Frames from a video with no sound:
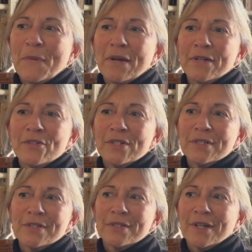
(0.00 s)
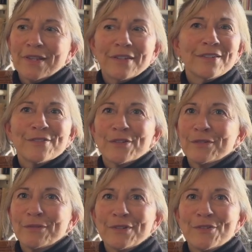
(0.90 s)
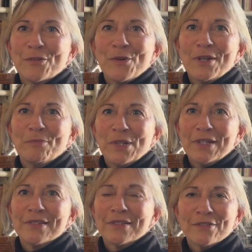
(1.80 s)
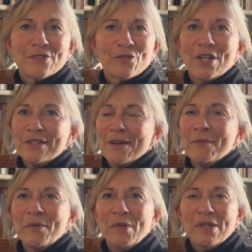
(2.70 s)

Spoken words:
I think it's a great place. It's a great time to be